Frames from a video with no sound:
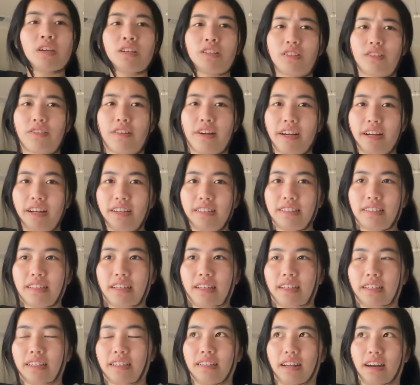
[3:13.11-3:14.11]
So right now it's
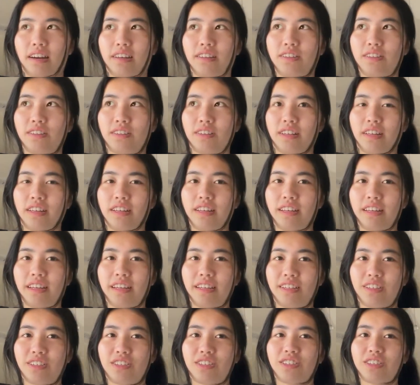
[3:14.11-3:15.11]
like
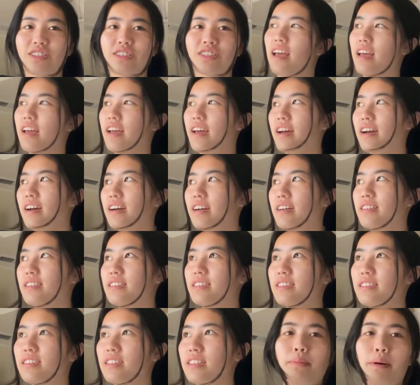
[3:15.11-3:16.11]
9.30ish
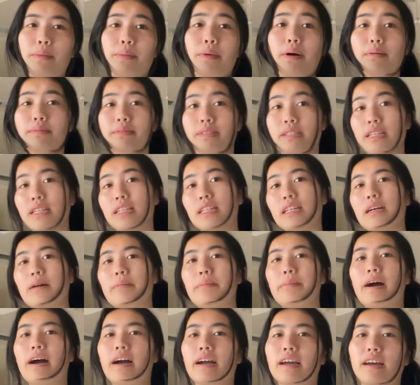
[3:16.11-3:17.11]
and my mom's gonna come
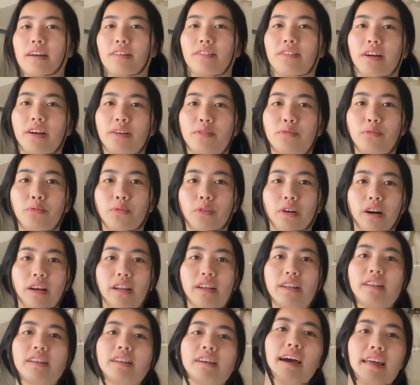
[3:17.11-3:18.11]
back at around
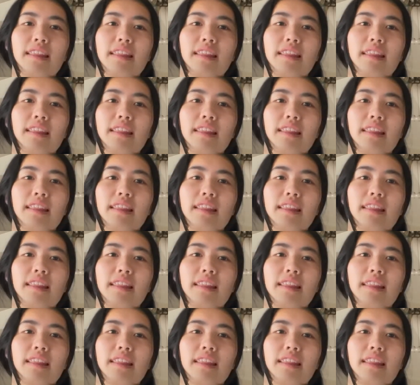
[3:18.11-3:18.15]
1.